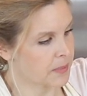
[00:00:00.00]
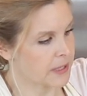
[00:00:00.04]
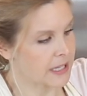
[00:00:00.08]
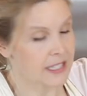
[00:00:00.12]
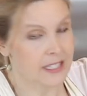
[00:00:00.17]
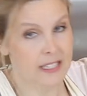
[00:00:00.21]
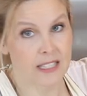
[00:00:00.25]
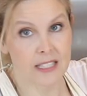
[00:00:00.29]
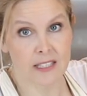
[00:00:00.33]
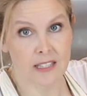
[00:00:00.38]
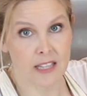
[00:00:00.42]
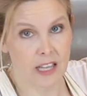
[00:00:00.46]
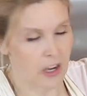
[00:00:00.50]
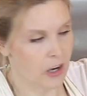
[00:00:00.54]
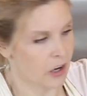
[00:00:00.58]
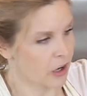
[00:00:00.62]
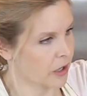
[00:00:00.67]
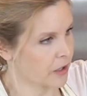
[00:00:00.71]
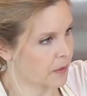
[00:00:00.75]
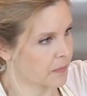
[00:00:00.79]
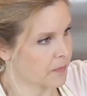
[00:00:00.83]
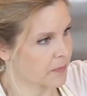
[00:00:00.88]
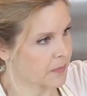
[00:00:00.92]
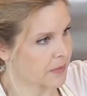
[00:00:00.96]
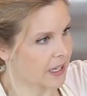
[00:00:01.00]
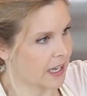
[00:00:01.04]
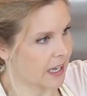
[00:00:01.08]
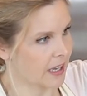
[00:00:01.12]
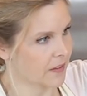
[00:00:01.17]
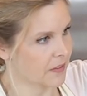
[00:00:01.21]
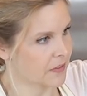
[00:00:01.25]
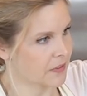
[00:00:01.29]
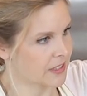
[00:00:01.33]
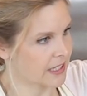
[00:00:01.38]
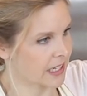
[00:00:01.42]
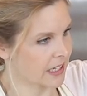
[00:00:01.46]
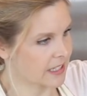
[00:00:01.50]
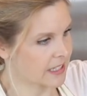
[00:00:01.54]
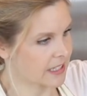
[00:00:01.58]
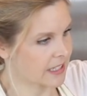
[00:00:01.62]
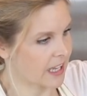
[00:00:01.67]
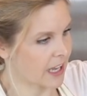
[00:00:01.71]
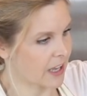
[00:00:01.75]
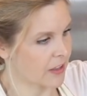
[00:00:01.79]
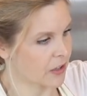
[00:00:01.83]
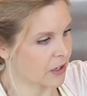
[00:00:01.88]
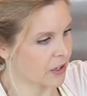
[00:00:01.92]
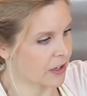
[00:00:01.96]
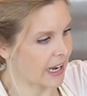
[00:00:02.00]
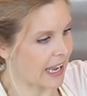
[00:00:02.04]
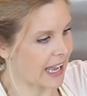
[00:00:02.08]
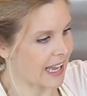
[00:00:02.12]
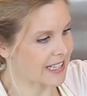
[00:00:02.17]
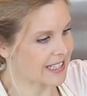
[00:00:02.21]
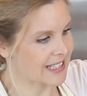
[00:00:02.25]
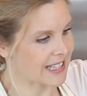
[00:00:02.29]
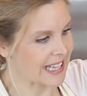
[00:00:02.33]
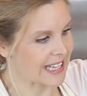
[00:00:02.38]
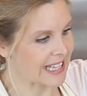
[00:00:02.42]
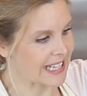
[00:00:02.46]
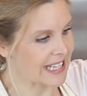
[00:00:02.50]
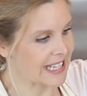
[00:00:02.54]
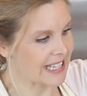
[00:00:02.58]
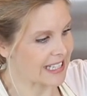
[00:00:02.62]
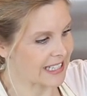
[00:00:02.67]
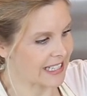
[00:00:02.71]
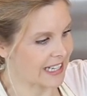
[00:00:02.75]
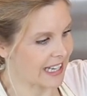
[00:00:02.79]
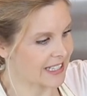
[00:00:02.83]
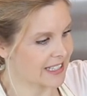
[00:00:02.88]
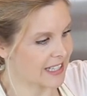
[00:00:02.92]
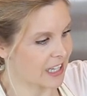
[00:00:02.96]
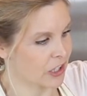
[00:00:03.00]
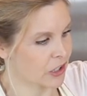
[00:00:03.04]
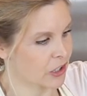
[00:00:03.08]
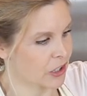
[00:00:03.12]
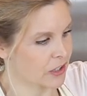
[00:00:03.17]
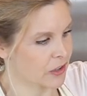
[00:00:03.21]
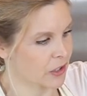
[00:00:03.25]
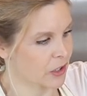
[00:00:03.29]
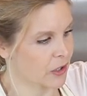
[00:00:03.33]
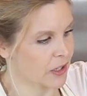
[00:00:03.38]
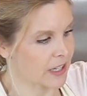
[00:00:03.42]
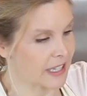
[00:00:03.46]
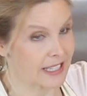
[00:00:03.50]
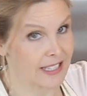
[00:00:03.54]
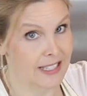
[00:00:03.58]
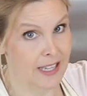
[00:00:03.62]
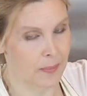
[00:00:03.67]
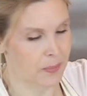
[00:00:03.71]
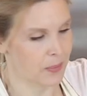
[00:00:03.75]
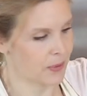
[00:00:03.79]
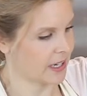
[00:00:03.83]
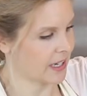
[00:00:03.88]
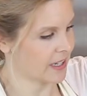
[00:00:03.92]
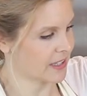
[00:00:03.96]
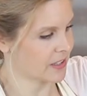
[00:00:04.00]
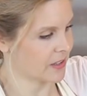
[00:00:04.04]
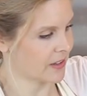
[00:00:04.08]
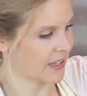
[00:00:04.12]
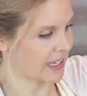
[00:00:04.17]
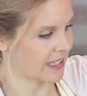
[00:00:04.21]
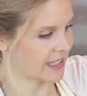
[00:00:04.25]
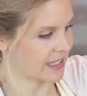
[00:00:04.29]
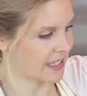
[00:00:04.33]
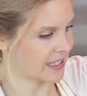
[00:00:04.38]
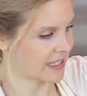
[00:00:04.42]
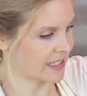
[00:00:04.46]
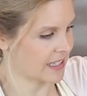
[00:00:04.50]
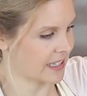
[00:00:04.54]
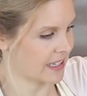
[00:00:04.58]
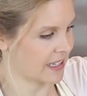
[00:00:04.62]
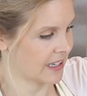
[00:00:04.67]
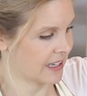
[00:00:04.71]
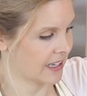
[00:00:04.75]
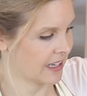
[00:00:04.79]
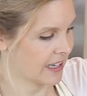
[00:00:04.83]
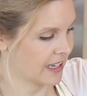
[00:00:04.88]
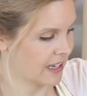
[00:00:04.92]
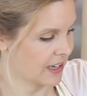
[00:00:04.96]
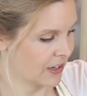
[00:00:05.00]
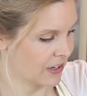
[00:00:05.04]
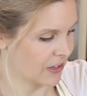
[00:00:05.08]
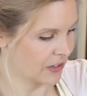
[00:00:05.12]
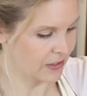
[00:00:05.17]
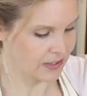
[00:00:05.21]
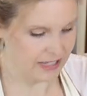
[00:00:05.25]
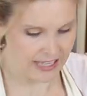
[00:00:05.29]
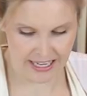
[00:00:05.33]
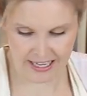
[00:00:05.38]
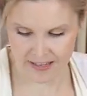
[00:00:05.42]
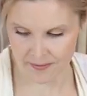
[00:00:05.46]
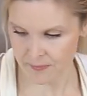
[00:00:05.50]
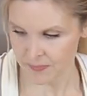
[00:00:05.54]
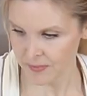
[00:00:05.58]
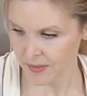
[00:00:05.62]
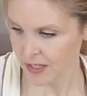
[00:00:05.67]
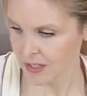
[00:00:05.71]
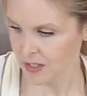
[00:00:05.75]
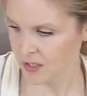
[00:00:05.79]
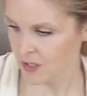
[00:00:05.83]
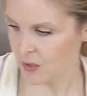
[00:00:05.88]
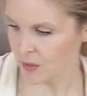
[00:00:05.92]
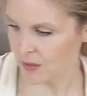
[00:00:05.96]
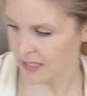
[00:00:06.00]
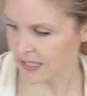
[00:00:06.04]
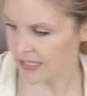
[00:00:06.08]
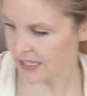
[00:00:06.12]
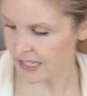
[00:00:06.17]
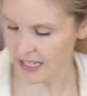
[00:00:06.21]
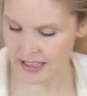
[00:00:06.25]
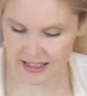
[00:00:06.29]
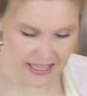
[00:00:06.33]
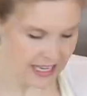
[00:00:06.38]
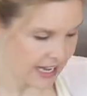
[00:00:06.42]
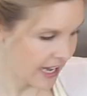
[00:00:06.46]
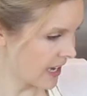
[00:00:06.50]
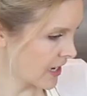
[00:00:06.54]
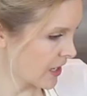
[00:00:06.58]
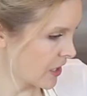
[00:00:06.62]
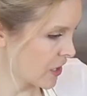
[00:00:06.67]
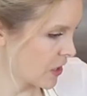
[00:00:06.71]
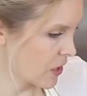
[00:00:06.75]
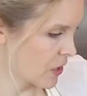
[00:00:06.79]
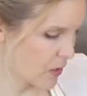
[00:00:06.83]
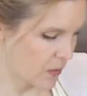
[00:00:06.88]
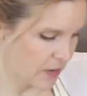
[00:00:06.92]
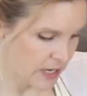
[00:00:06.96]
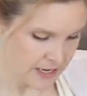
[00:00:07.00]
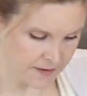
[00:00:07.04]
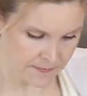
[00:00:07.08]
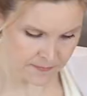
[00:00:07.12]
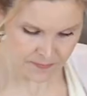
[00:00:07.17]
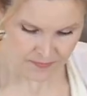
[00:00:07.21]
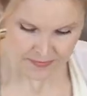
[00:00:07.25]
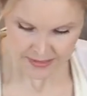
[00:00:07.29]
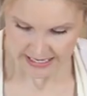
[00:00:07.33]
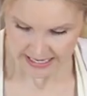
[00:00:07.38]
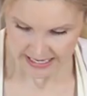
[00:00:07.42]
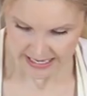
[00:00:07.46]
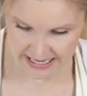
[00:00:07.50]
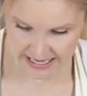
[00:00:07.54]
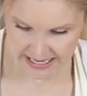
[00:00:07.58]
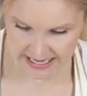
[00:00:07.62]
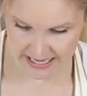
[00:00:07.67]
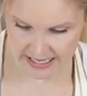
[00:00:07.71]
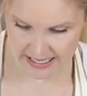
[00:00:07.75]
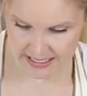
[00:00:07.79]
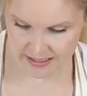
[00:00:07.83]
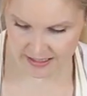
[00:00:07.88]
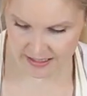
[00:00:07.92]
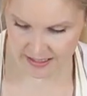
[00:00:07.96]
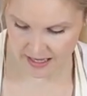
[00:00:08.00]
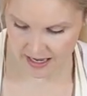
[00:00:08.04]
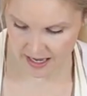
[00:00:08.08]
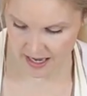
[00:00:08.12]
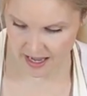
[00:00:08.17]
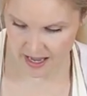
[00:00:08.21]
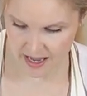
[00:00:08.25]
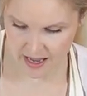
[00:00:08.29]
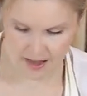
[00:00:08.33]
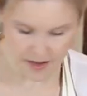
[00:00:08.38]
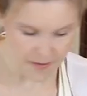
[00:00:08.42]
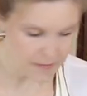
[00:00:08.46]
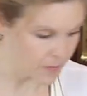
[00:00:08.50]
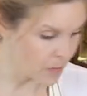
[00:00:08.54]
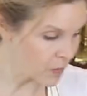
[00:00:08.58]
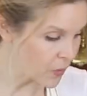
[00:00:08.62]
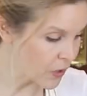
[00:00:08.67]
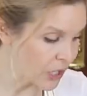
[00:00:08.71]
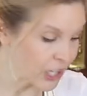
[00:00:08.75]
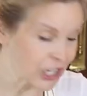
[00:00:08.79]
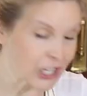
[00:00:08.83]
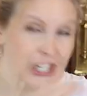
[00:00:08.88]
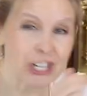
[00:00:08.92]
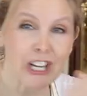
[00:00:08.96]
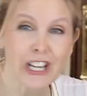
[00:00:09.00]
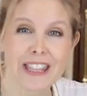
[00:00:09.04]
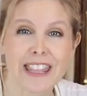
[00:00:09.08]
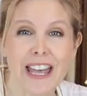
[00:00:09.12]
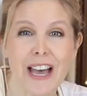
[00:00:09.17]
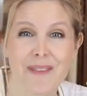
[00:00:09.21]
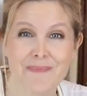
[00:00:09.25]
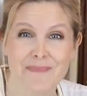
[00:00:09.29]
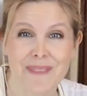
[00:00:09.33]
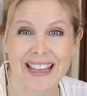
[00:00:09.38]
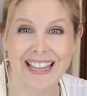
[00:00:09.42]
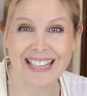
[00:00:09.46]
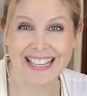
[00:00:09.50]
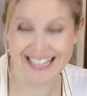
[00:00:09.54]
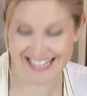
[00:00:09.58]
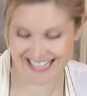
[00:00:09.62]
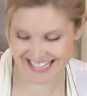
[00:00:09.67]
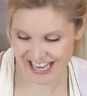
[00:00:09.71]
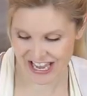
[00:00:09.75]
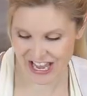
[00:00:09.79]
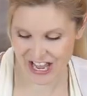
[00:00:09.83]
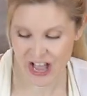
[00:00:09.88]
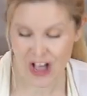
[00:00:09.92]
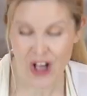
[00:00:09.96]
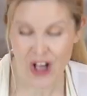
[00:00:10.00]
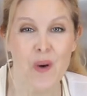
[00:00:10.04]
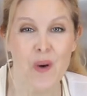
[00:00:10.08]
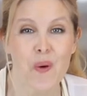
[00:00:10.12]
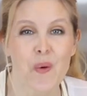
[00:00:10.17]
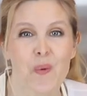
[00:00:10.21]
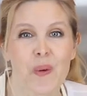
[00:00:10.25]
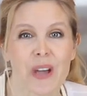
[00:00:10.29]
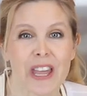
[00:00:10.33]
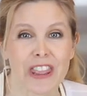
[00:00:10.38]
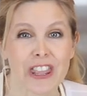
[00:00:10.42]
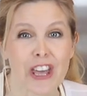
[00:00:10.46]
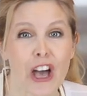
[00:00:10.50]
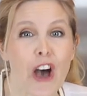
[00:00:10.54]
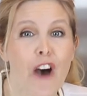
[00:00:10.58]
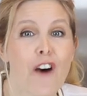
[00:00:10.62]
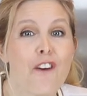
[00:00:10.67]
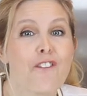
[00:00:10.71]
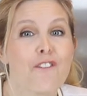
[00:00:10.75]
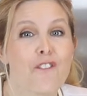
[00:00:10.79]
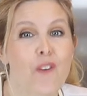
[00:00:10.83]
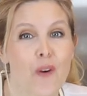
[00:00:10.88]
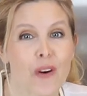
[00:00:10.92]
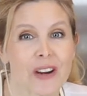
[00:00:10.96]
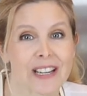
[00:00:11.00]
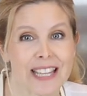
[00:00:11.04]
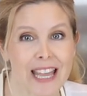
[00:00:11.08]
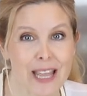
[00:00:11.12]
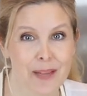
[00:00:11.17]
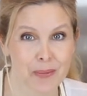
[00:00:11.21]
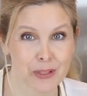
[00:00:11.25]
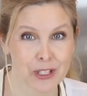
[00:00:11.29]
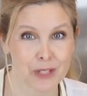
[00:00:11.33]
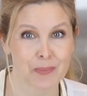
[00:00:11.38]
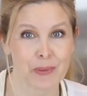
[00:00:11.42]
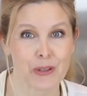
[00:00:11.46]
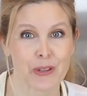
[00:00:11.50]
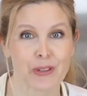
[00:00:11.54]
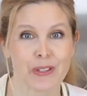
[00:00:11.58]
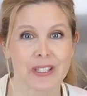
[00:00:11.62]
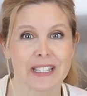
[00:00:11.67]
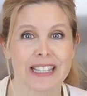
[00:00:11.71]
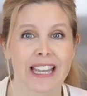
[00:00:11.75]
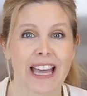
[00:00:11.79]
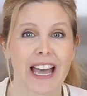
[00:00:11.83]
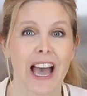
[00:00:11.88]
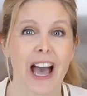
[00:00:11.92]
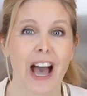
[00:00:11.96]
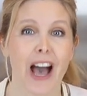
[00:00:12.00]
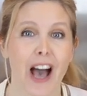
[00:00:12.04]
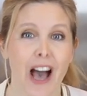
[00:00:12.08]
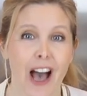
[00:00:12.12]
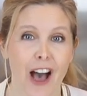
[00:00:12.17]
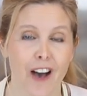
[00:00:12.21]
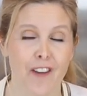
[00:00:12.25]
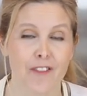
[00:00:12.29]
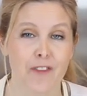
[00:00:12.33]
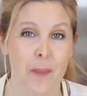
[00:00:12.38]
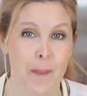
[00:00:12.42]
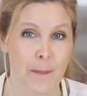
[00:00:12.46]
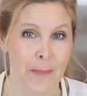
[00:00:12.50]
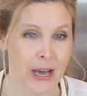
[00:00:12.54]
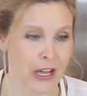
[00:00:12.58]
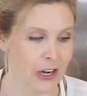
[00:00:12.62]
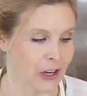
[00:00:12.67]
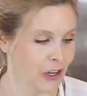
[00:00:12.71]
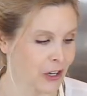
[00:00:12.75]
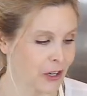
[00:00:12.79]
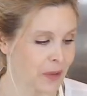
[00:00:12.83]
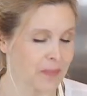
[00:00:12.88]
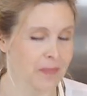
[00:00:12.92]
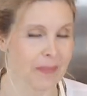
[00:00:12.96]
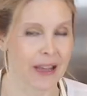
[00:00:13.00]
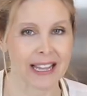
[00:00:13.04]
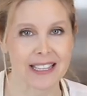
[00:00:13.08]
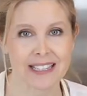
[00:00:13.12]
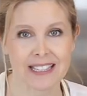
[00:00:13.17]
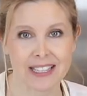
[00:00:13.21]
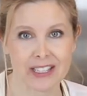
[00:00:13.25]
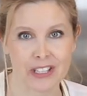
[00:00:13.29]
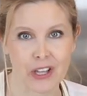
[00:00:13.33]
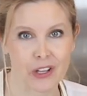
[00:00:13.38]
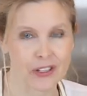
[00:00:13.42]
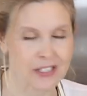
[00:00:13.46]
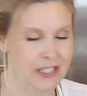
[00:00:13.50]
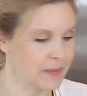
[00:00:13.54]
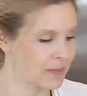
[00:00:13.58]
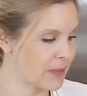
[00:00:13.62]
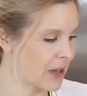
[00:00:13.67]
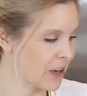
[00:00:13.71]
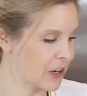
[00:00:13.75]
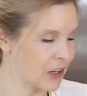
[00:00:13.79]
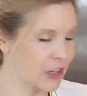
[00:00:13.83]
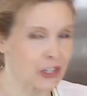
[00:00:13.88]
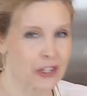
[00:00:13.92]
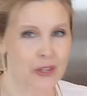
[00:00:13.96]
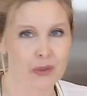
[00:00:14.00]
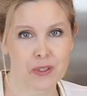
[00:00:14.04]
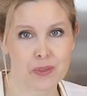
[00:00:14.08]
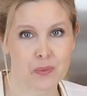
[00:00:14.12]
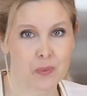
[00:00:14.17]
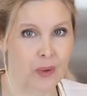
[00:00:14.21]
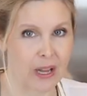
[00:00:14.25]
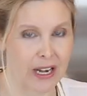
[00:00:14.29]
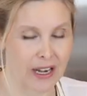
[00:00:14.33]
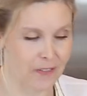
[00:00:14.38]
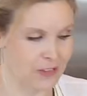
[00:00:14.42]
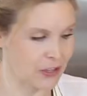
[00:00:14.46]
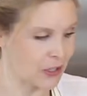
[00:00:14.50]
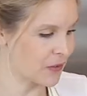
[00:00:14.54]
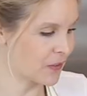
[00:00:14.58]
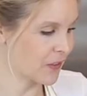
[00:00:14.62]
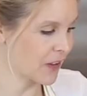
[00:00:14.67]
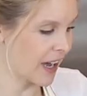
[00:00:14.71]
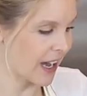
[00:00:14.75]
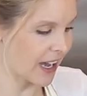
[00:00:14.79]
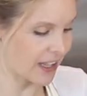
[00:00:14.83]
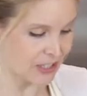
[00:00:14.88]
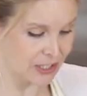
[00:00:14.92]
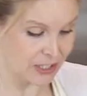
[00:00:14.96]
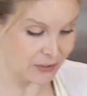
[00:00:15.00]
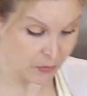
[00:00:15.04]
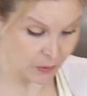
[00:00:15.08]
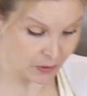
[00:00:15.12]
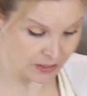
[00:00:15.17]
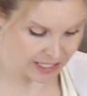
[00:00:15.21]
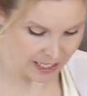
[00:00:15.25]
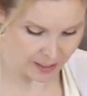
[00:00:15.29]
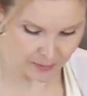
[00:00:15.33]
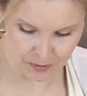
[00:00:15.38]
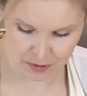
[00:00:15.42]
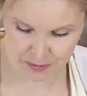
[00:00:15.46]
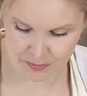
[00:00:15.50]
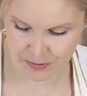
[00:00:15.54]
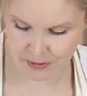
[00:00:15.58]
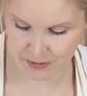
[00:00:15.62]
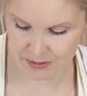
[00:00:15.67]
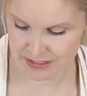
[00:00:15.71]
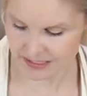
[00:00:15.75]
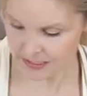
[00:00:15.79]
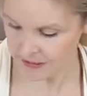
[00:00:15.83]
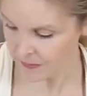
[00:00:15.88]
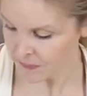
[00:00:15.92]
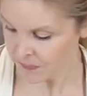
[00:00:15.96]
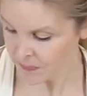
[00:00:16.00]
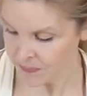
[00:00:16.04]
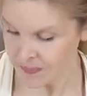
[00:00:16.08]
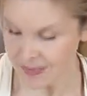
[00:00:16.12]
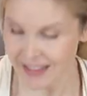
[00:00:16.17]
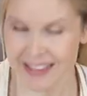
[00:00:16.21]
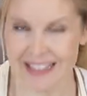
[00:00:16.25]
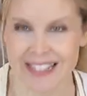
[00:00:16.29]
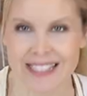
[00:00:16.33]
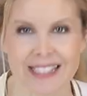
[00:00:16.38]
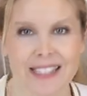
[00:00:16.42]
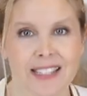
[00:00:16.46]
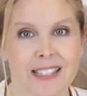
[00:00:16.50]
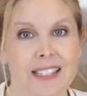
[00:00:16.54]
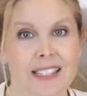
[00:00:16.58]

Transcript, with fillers: pieces that are kind of stuck together as they heat and as they cook, they're going to separate, so that's easy. Okay, so let's get that going. And um, we're going to cook that bacon with four tablespoons of butter. Mine's a salted butter. Use whatever you've got. It's four tablespoons. This